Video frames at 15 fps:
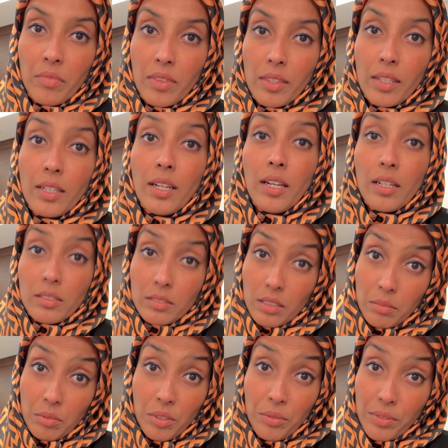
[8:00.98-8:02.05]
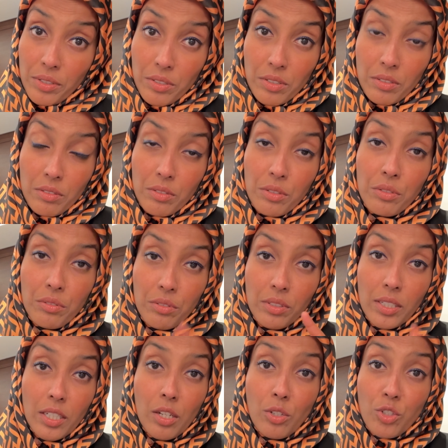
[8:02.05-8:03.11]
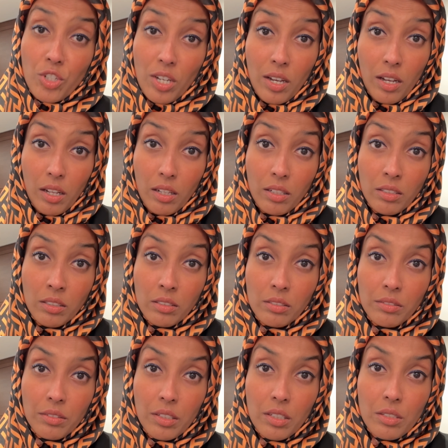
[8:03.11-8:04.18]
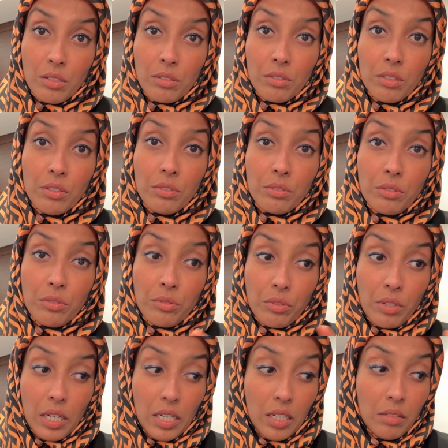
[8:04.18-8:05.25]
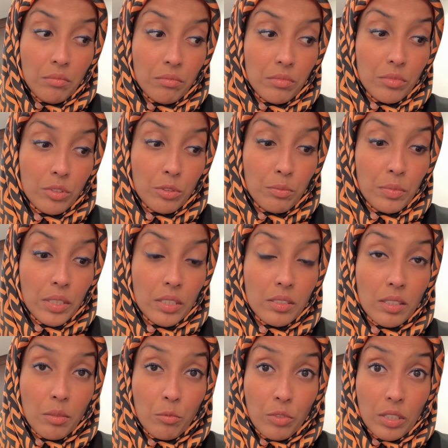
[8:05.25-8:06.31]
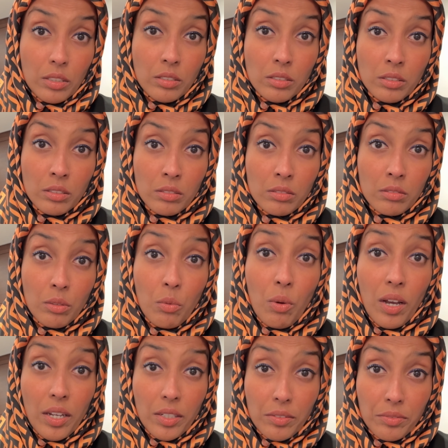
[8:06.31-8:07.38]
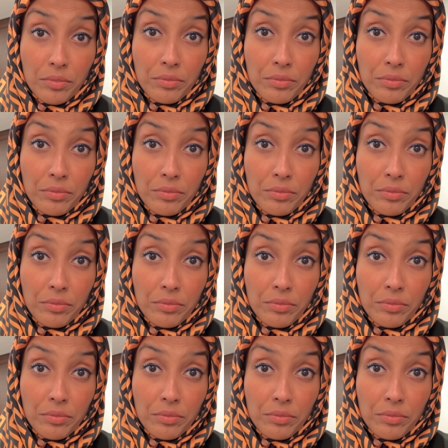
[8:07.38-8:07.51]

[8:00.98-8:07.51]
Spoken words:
Then I asked him a question. Do you know that your child is going to grow up to be someone's wife?